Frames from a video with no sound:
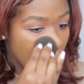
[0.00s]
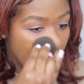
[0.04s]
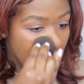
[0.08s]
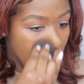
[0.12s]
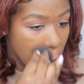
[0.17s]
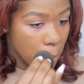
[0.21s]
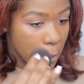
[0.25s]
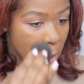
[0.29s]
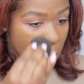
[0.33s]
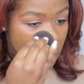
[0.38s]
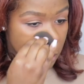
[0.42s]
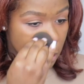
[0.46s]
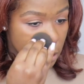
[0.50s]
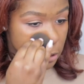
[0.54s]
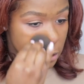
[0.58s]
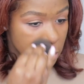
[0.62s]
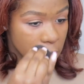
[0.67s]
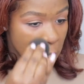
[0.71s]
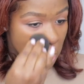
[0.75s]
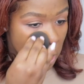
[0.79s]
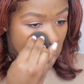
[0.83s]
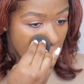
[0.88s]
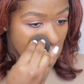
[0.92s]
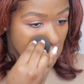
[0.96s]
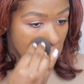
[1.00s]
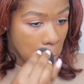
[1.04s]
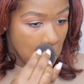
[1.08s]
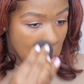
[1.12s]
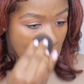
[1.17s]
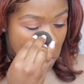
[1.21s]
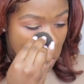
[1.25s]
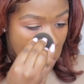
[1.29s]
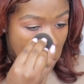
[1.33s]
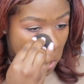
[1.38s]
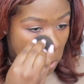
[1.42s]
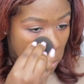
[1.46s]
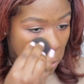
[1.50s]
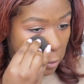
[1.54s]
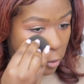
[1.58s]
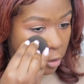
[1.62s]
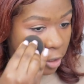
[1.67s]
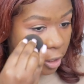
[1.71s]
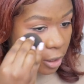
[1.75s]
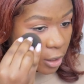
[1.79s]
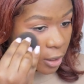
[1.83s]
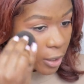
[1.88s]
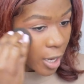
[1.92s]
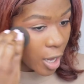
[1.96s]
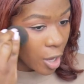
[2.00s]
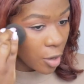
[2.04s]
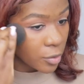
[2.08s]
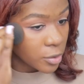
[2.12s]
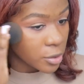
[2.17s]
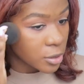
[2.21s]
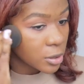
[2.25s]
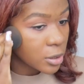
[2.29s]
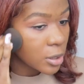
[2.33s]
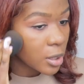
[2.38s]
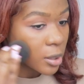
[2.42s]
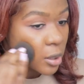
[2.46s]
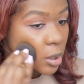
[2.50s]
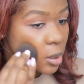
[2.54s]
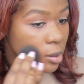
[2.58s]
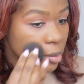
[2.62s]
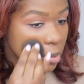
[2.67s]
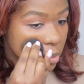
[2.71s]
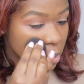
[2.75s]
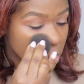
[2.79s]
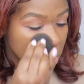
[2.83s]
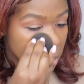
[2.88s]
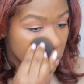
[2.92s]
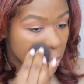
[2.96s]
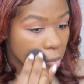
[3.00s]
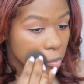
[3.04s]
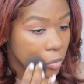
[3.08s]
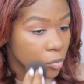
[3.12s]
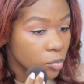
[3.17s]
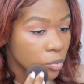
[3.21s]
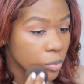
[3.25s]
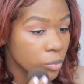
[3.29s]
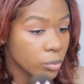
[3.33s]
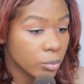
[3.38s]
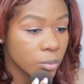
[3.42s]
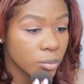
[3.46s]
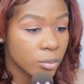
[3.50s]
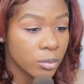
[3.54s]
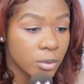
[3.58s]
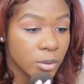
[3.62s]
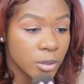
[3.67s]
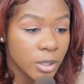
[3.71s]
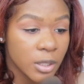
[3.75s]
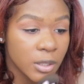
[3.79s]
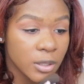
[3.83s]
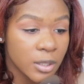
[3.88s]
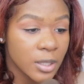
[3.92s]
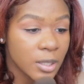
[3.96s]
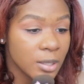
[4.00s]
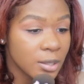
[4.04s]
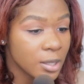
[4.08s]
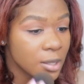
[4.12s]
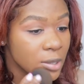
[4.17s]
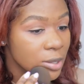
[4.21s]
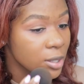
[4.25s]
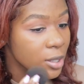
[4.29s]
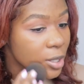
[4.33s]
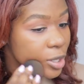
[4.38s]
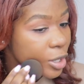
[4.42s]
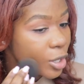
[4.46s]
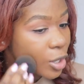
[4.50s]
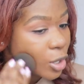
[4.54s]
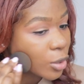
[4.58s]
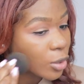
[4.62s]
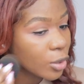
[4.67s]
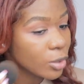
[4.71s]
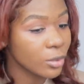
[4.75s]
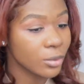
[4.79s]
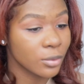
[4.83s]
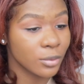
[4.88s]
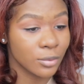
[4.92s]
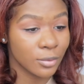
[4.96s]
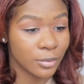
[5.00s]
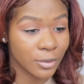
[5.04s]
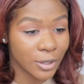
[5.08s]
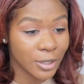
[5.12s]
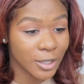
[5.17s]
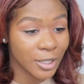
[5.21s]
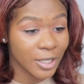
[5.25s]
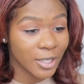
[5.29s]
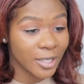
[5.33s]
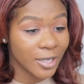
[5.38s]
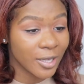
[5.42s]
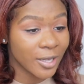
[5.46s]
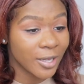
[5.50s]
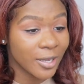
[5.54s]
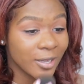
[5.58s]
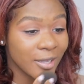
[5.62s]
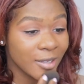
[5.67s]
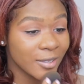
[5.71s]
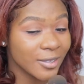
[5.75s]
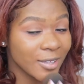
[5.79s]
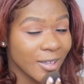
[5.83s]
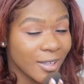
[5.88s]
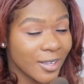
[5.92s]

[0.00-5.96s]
Like my skin right now is looking really, really good.